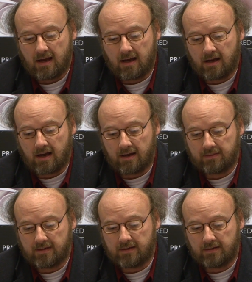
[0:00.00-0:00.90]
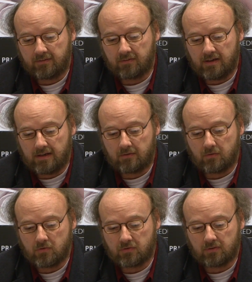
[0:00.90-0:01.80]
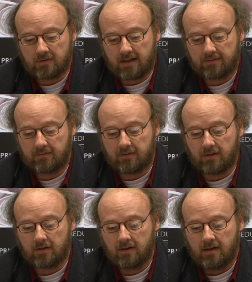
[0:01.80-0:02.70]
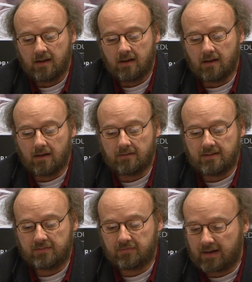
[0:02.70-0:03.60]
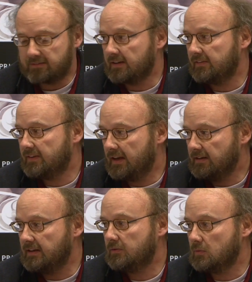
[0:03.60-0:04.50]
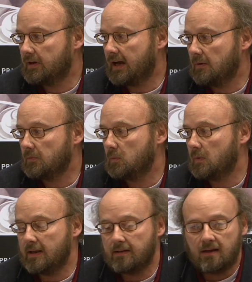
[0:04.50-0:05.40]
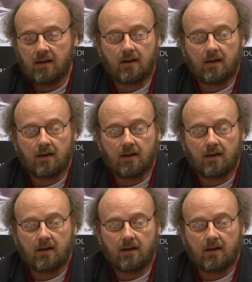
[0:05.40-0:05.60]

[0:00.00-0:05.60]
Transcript: I think it's really crucial that this factor is taken into account when